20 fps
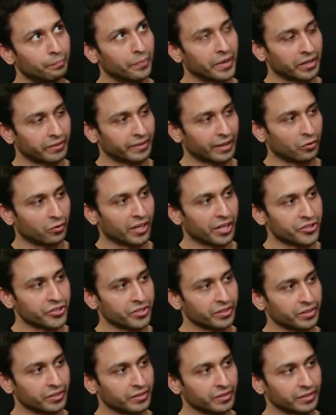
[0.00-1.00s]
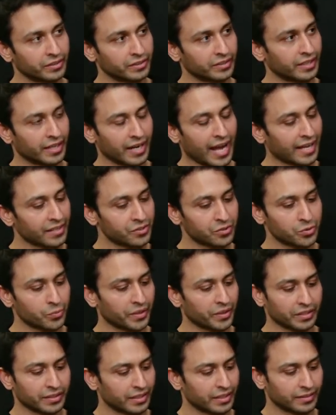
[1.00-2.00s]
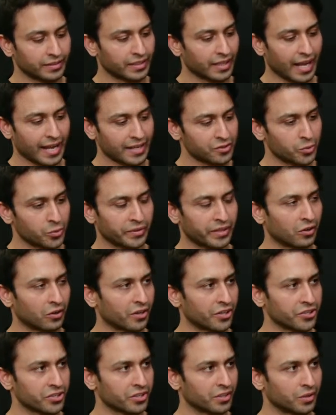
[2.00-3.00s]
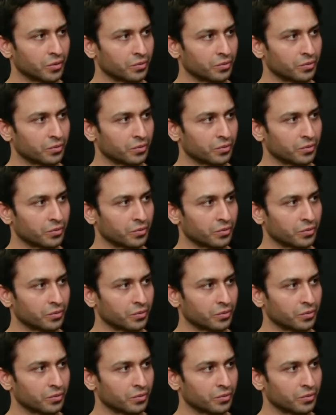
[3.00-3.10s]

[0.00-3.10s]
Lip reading: regulation. There has to be regulation.